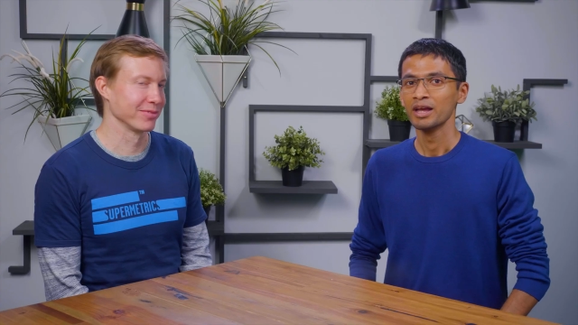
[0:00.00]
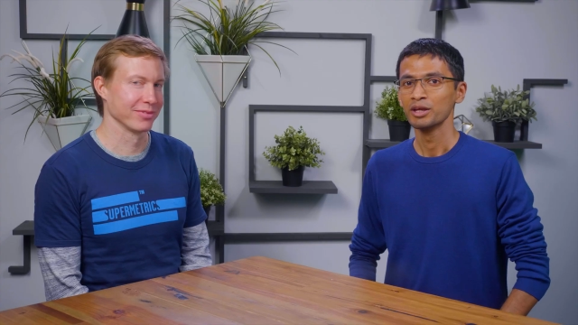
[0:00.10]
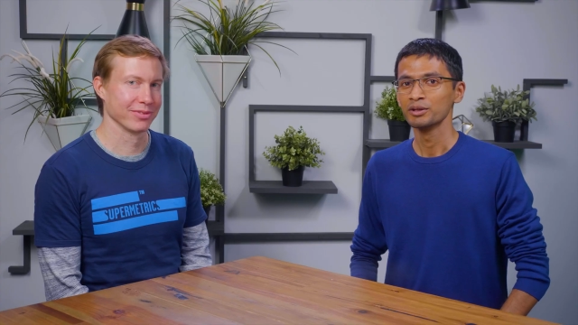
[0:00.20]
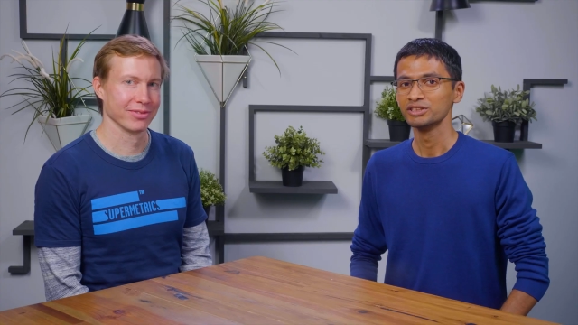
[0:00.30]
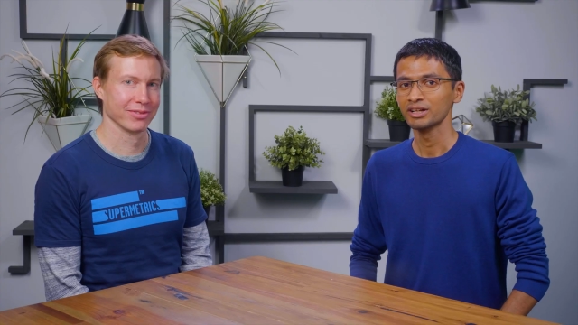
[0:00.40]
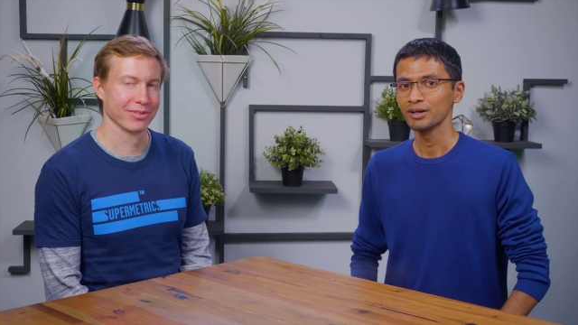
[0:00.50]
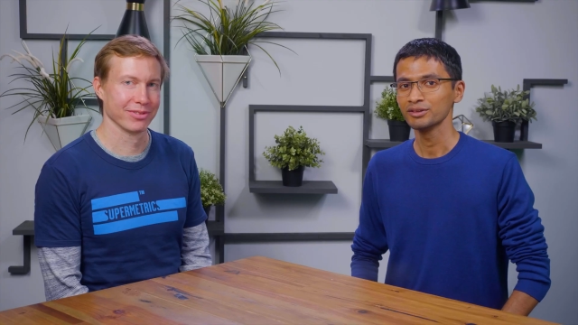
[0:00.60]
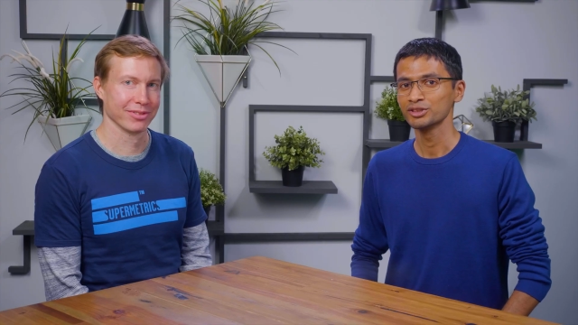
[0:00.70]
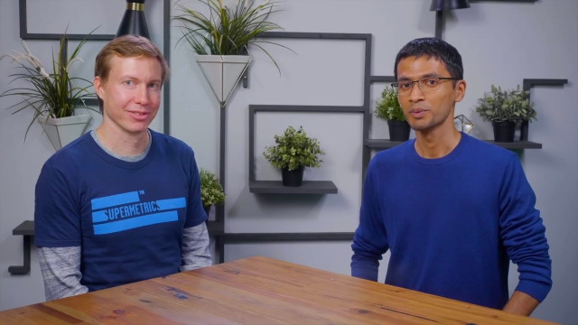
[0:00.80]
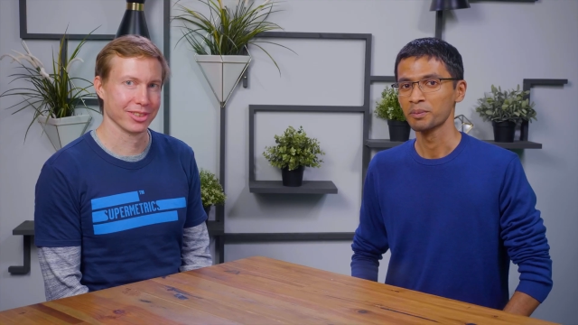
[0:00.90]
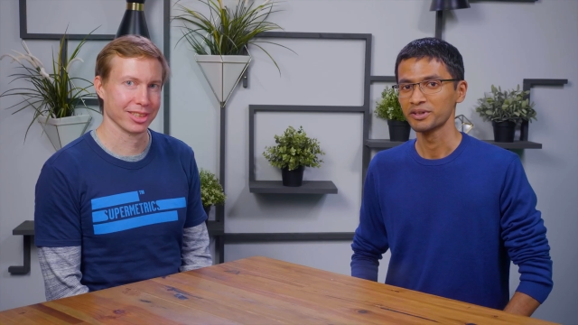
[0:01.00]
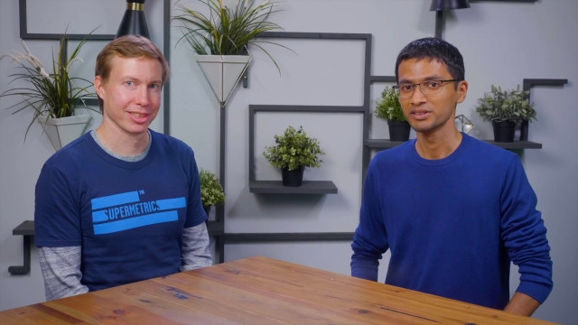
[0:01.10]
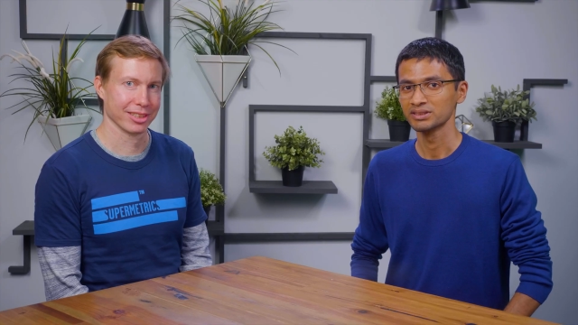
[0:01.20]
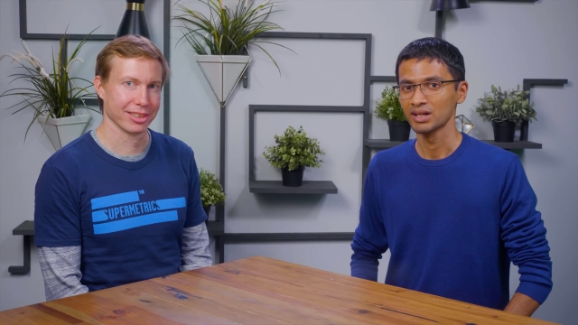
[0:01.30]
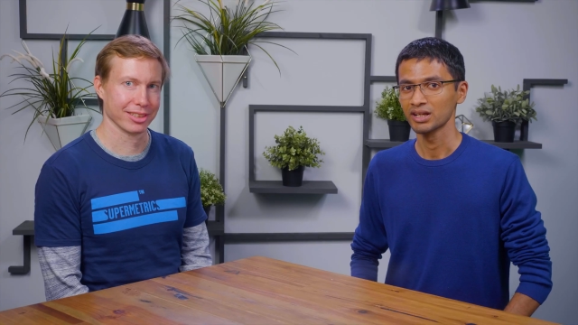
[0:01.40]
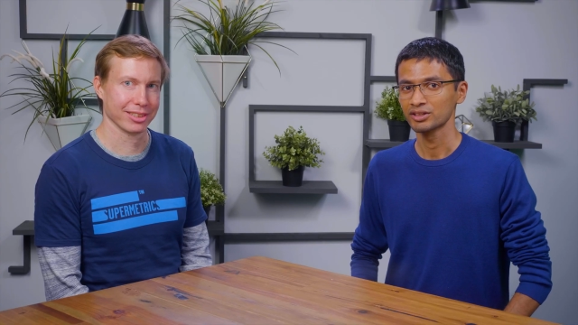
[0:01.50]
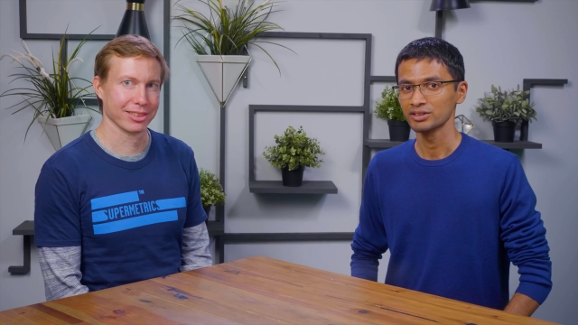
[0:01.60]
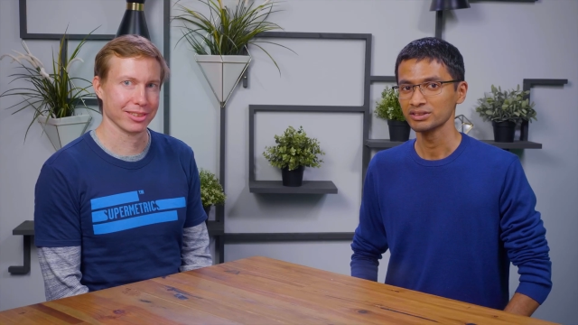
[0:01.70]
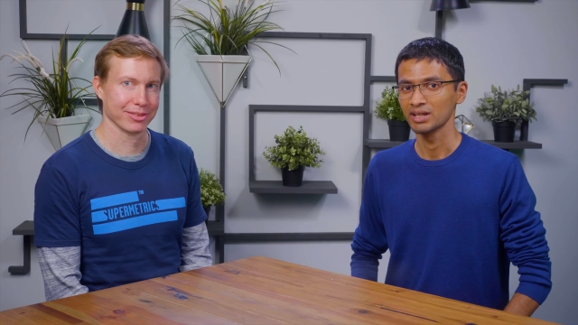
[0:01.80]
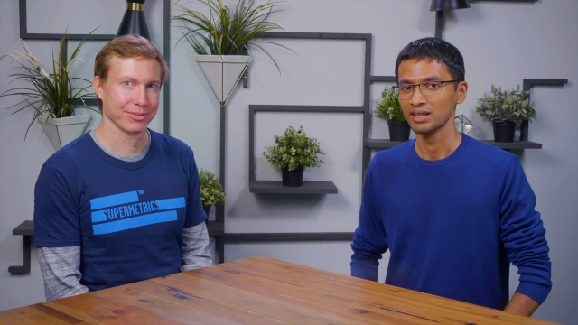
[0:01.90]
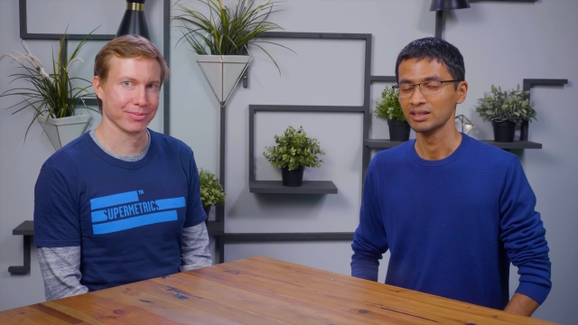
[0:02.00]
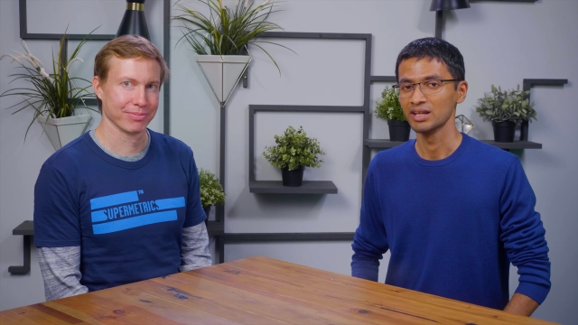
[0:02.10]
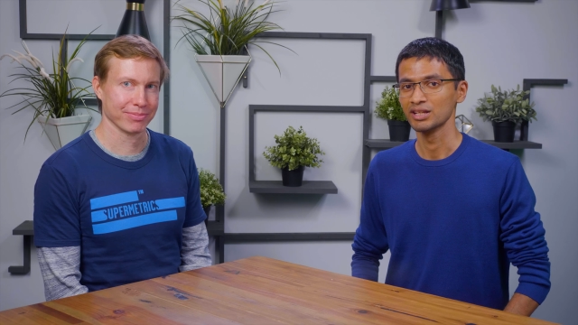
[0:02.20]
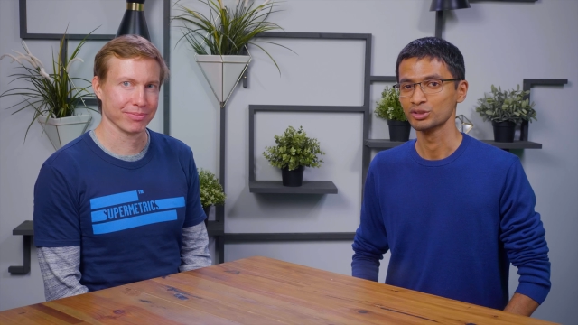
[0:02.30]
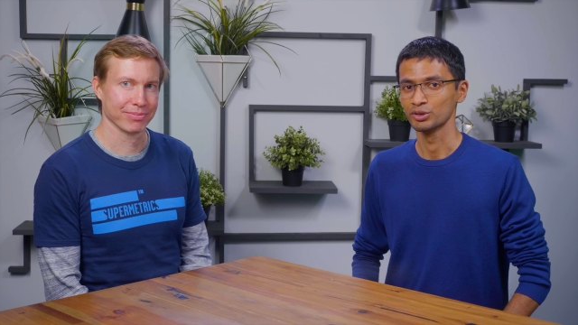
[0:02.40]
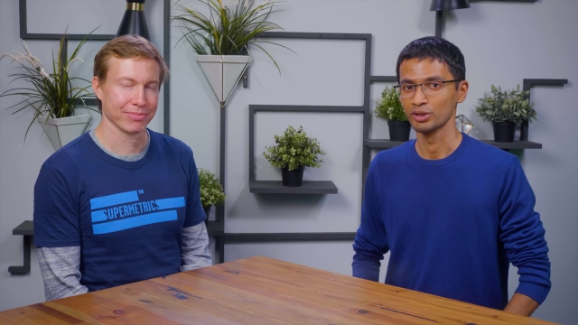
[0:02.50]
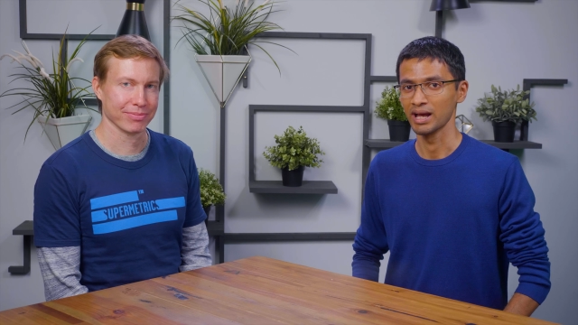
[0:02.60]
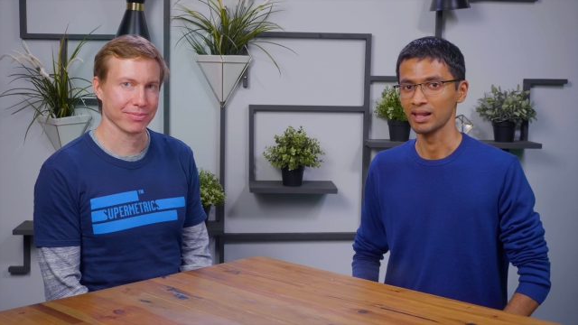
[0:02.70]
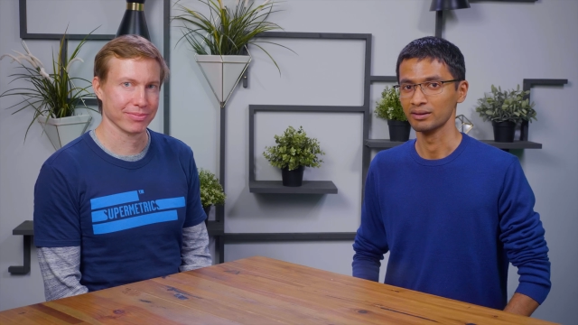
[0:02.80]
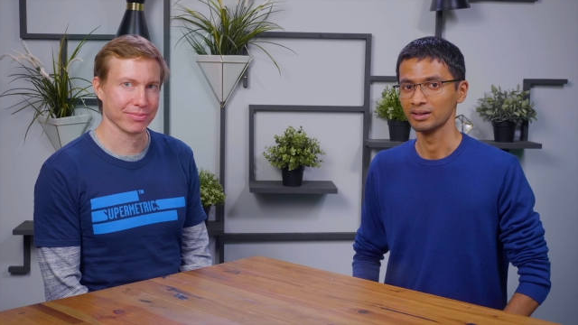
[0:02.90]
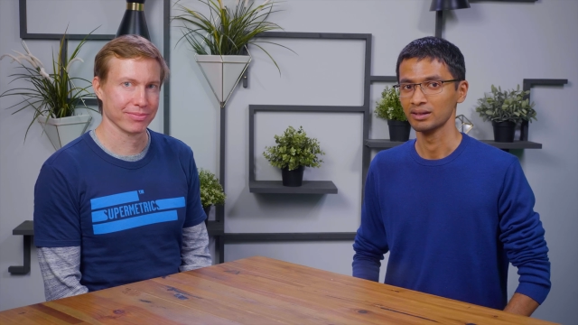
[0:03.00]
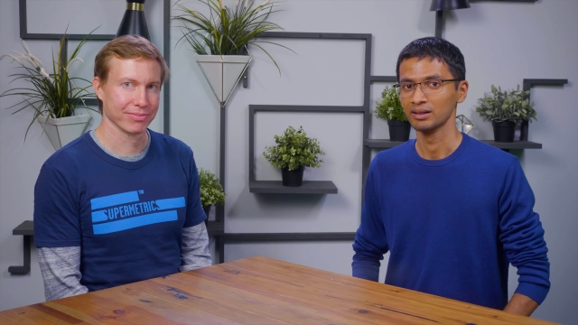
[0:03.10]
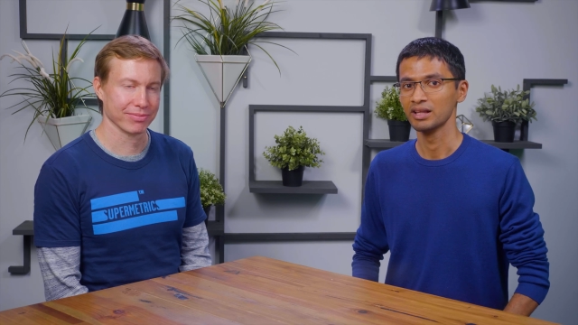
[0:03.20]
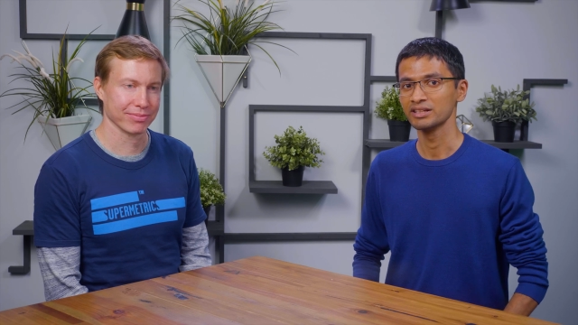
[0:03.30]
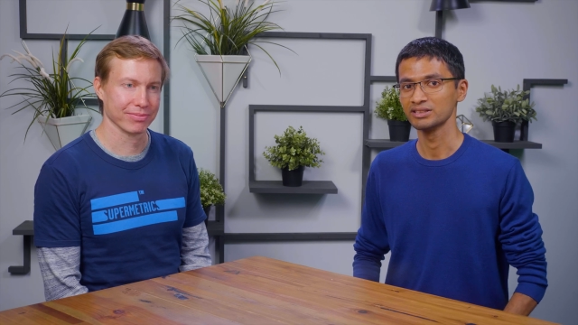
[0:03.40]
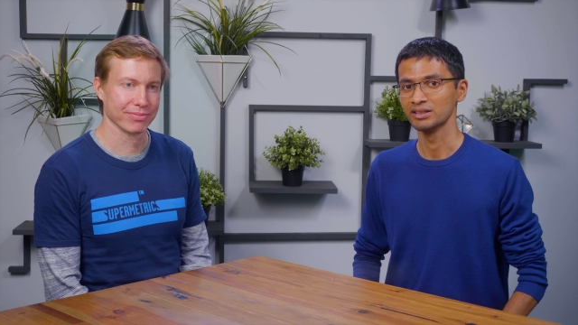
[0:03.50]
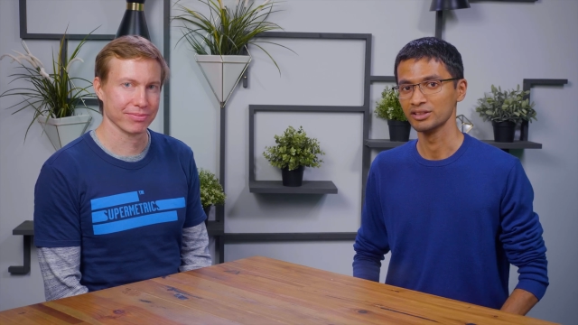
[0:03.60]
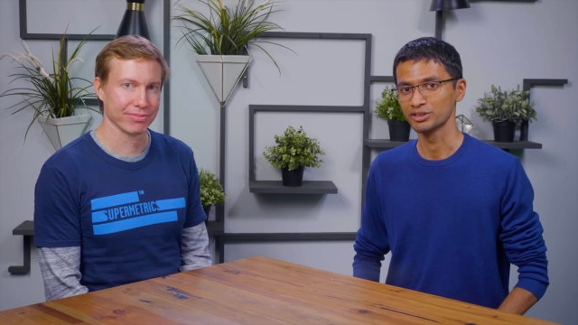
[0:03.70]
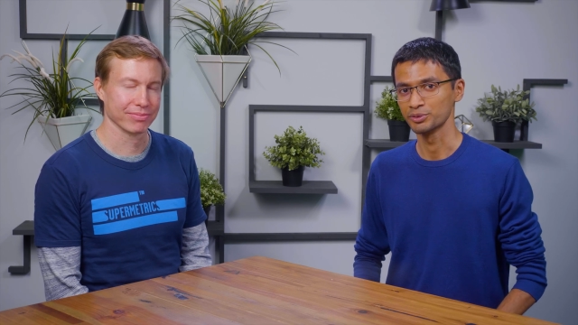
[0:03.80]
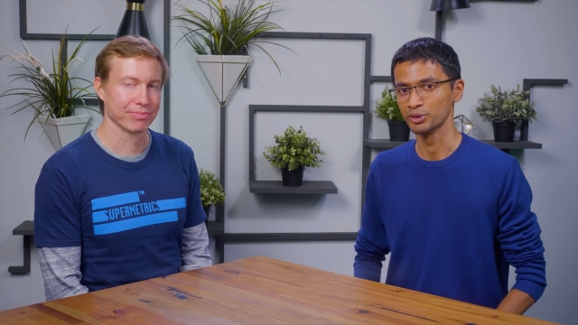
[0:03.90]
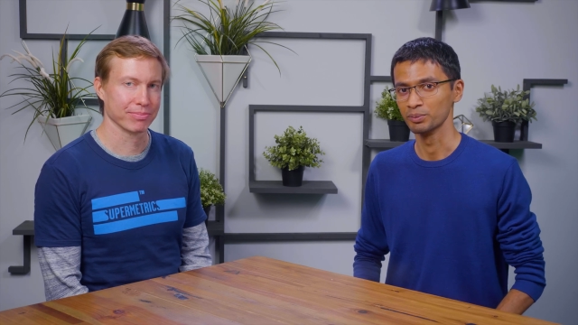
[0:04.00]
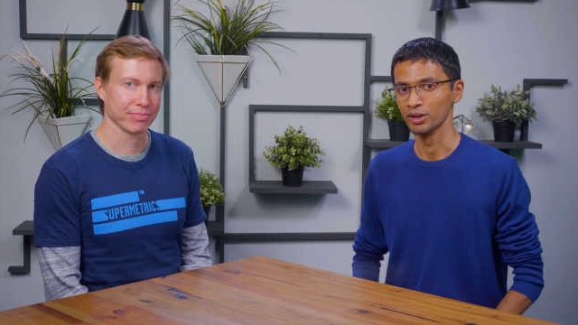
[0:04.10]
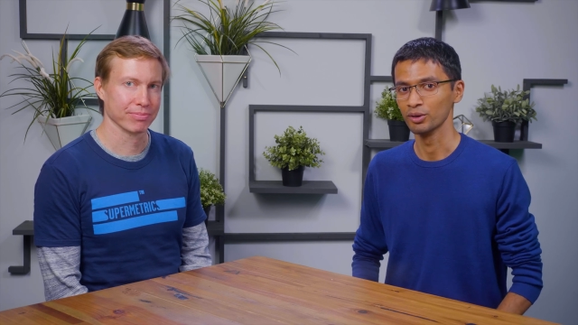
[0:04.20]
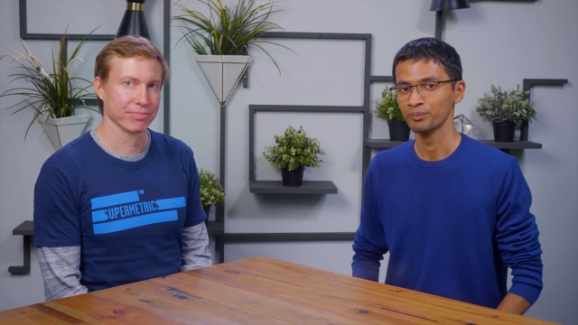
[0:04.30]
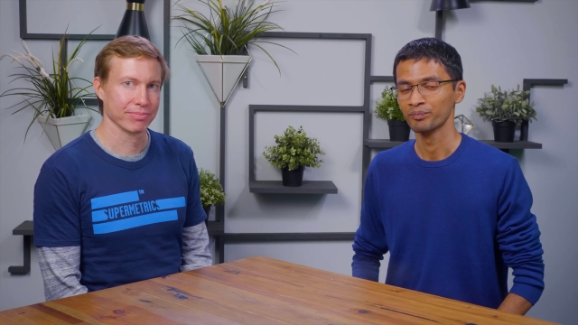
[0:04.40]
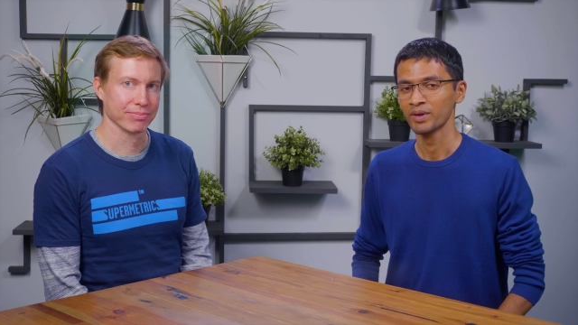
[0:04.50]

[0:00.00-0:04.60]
Speaker 1: You can check out the Supermetrics connectors in the Data Studio gallery. Link is in the description below.